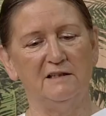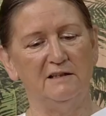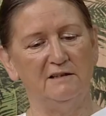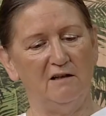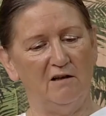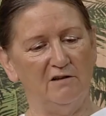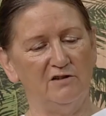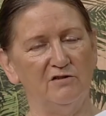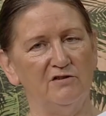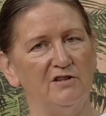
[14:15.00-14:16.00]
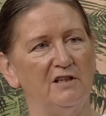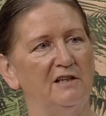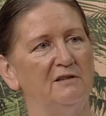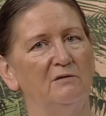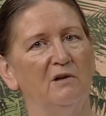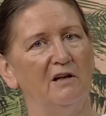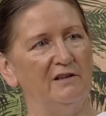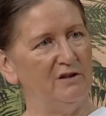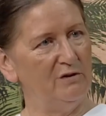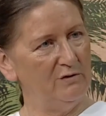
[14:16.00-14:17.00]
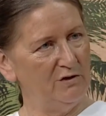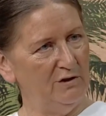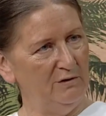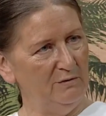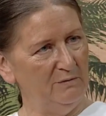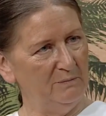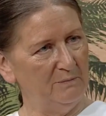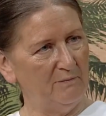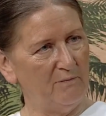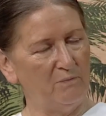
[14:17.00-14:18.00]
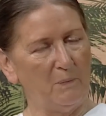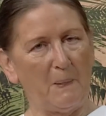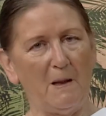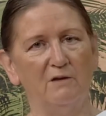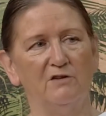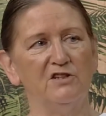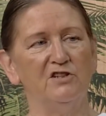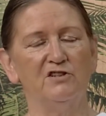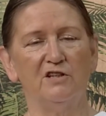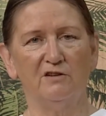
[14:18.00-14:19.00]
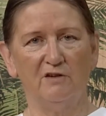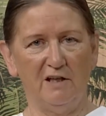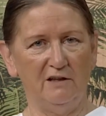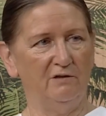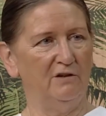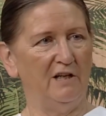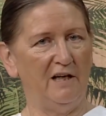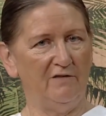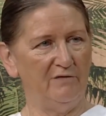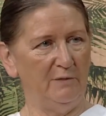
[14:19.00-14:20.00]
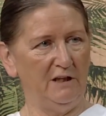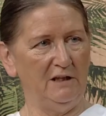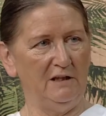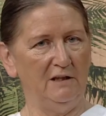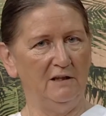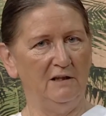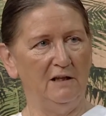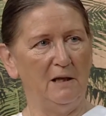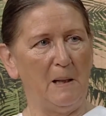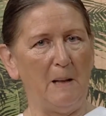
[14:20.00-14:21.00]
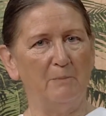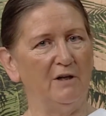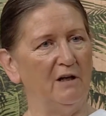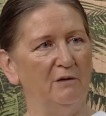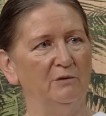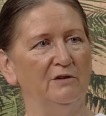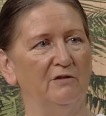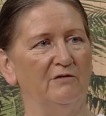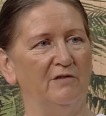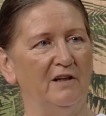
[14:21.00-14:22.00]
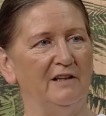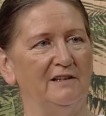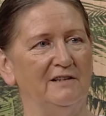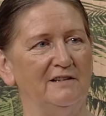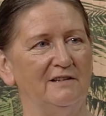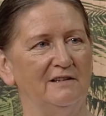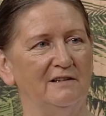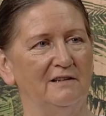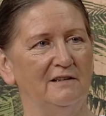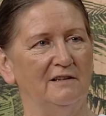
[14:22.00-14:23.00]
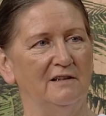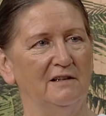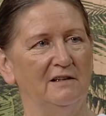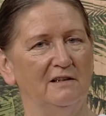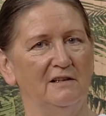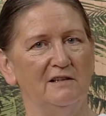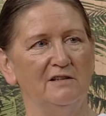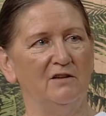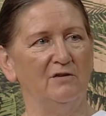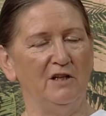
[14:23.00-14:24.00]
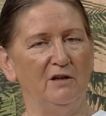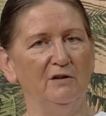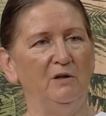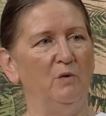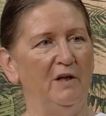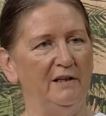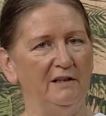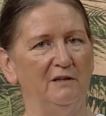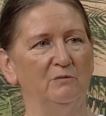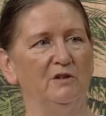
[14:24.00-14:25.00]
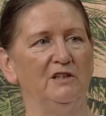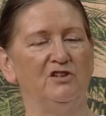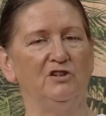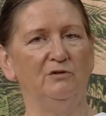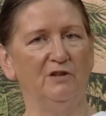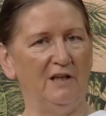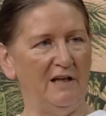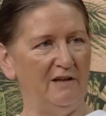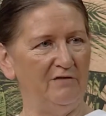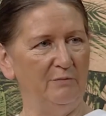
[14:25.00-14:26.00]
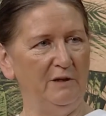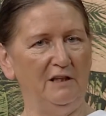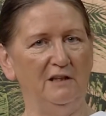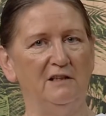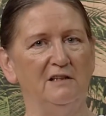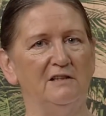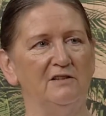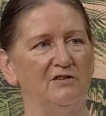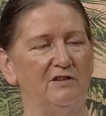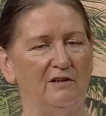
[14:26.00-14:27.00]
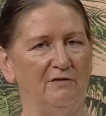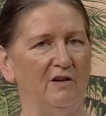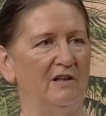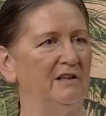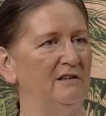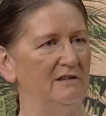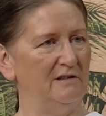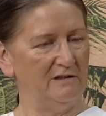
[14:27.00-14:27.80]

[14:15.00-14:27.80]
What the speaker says: Then Arjuna said, I choose you. And Krishna said, okay, you can have me, but I will not fight. So the only way in which you can have me is if I